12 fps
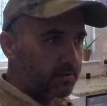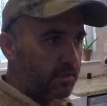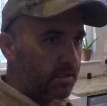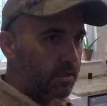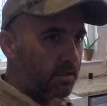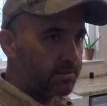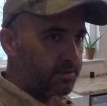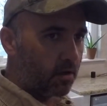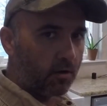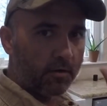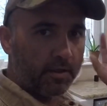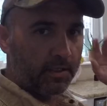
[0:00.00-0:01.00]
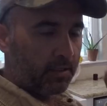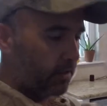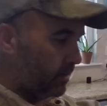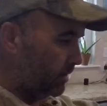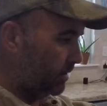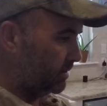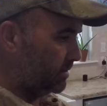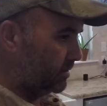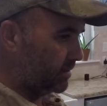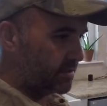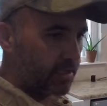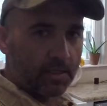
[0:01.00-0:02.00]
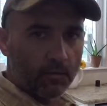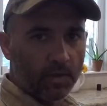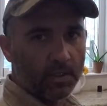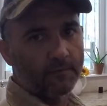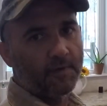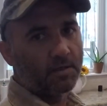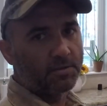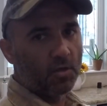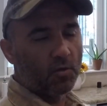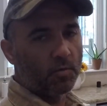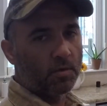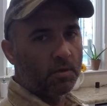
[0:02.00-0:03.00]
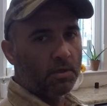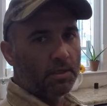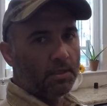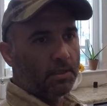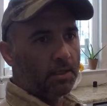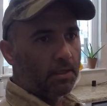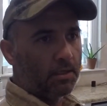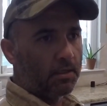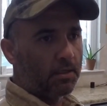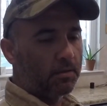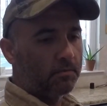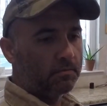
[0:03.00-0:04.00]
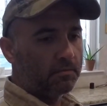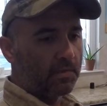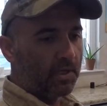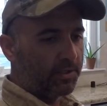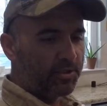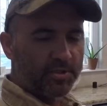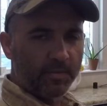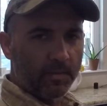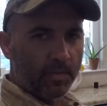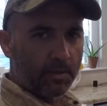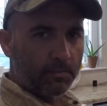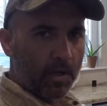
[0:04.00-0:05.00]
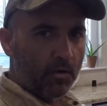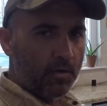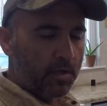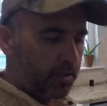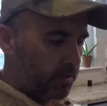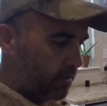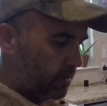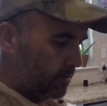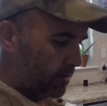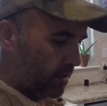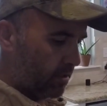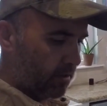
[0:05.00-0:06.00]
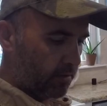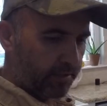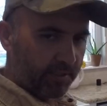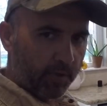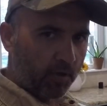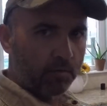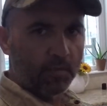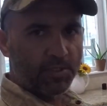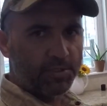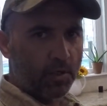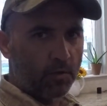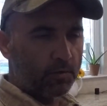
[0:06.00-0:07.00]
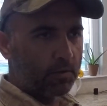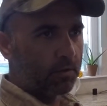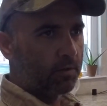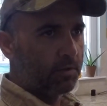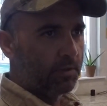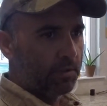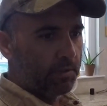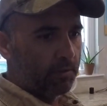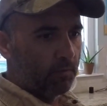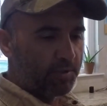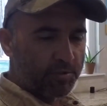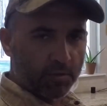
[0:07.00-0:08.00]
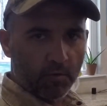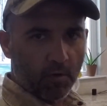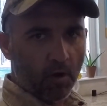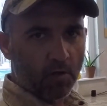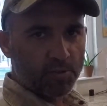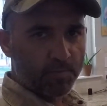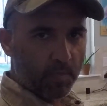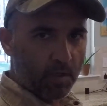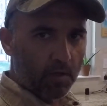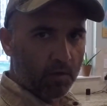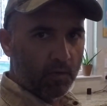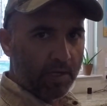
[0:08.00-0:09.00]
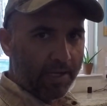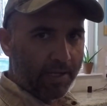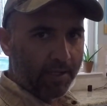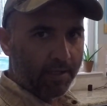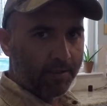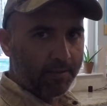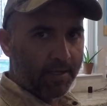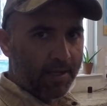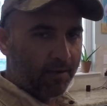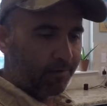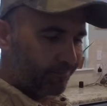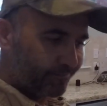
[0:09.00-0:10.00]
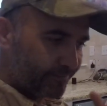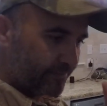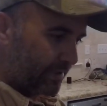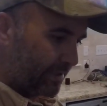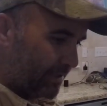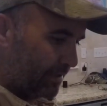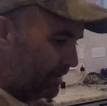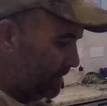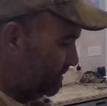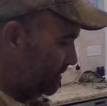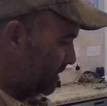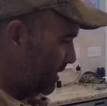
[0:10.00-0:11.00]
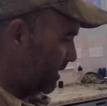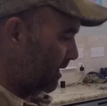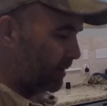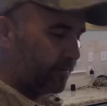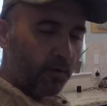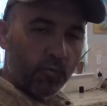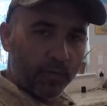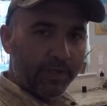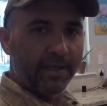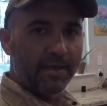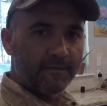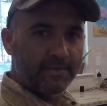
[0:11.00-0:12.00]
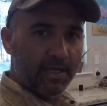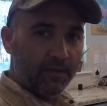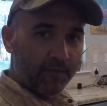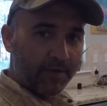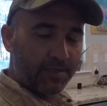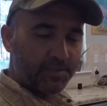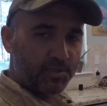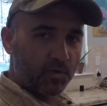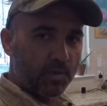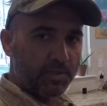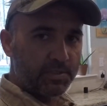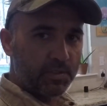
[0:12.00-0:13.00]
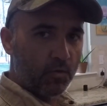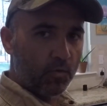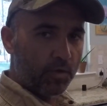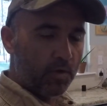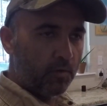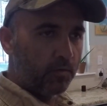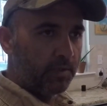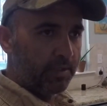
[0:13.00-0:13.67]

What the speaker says: It's already into the second week of October. I used to be a big bow hunter, ended up hurting my shoulder, went to a crossbow, and now I don't really have time. I've got so much going on.